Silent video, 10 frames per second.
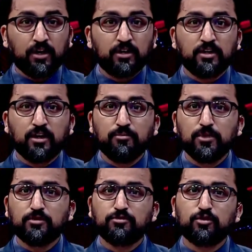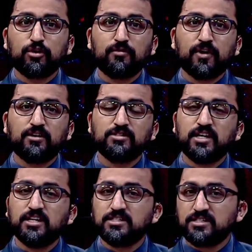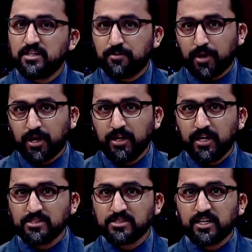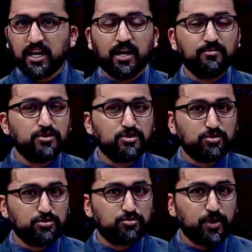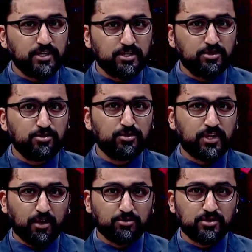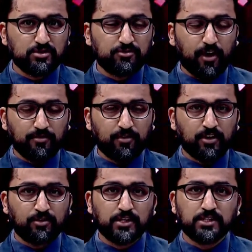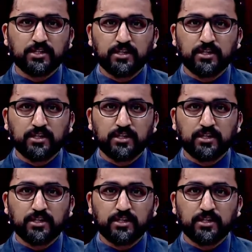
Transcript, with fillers: The number of coronavirus cases in Nepal has climbed to twenty-two thousand five hundred.